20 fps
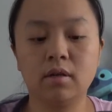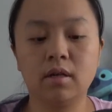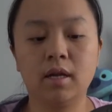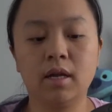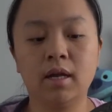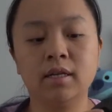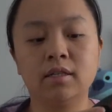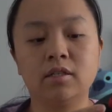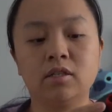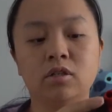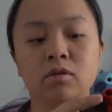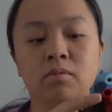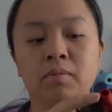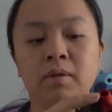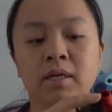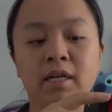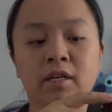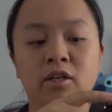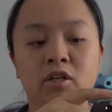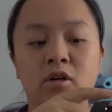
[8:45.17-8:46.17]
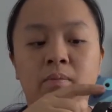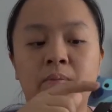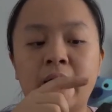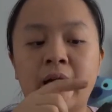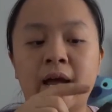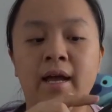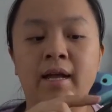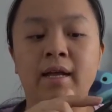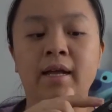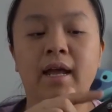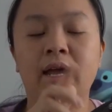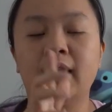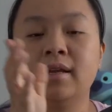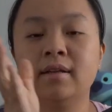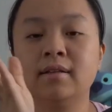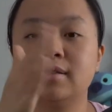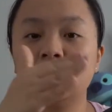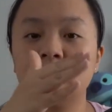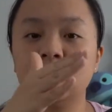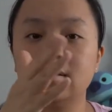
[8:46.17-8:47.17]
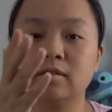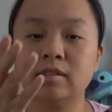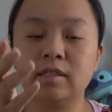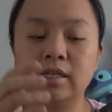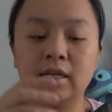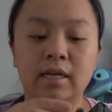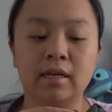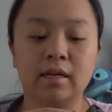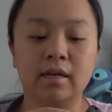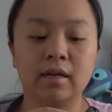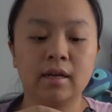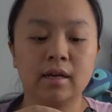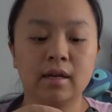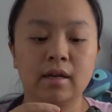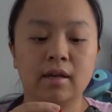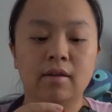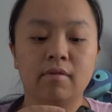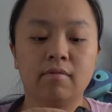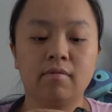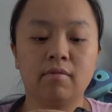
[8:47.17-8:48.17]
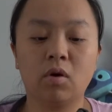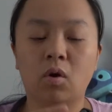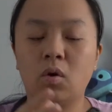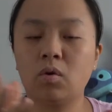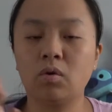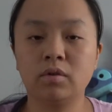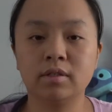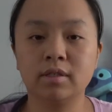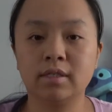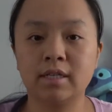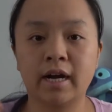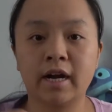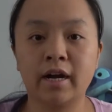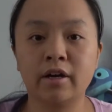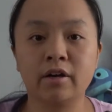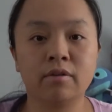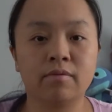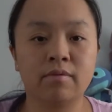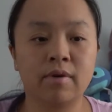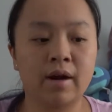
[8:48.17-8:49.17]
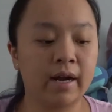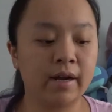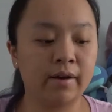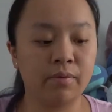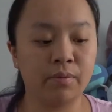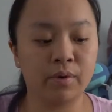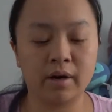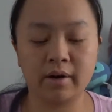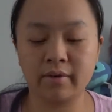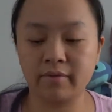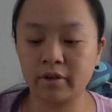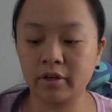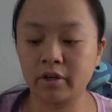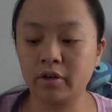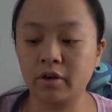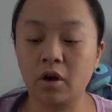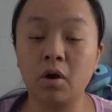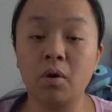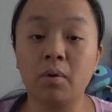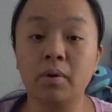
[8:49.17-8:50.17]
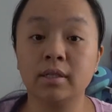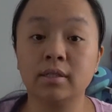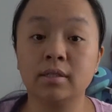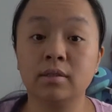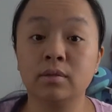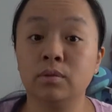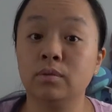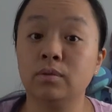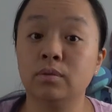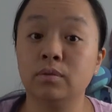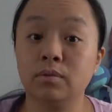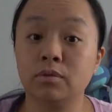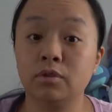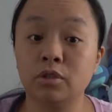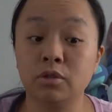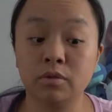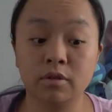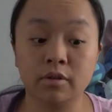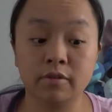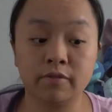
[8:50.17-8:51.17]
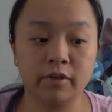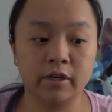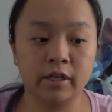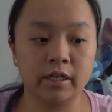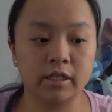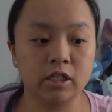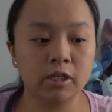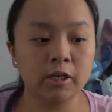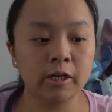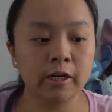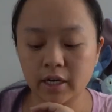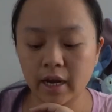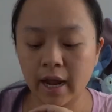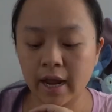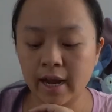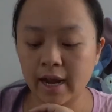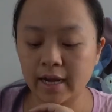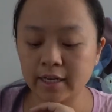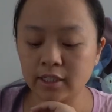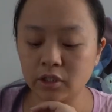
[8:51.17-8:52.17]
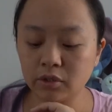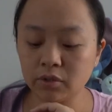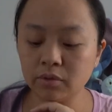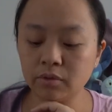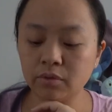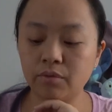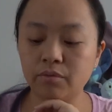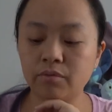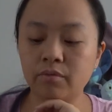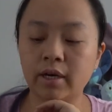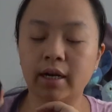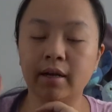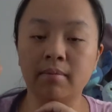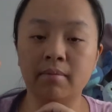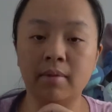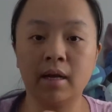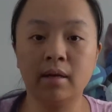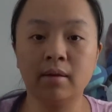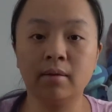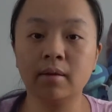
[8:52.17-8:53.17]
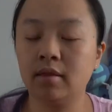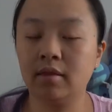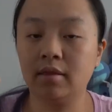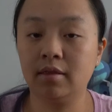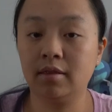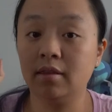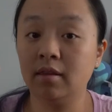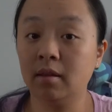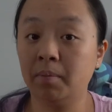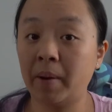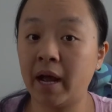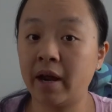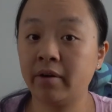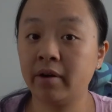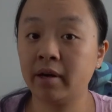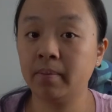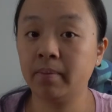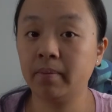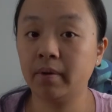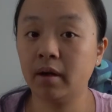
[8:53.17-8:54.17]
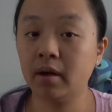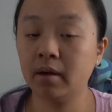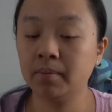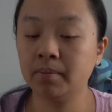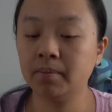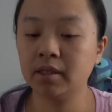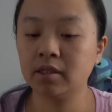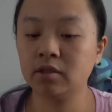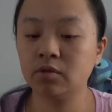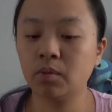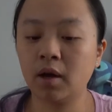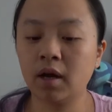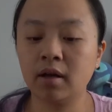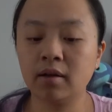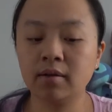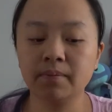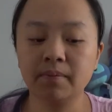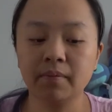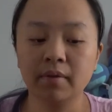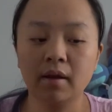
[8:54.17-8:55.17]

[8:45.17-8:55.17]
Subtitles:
it to be in your bag and tilted the whole entire ride wherever you're going to shoot your footage. And I do recommend the battery hub as well.